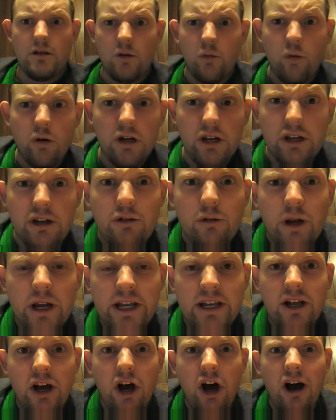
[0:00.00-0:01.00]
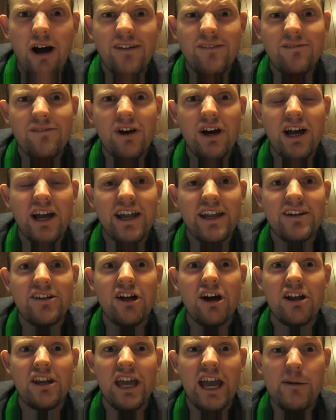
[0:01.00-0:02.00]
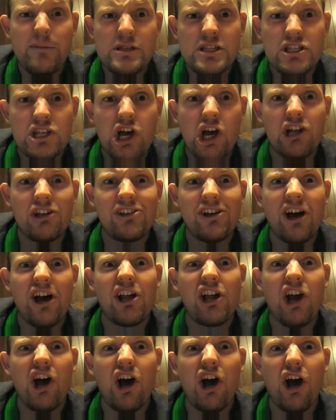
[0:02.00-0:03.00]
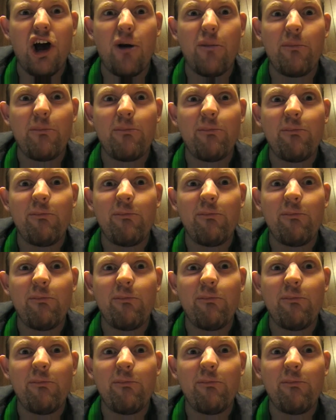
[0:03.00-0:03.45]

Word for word: What a great odd find on Amazon dot com.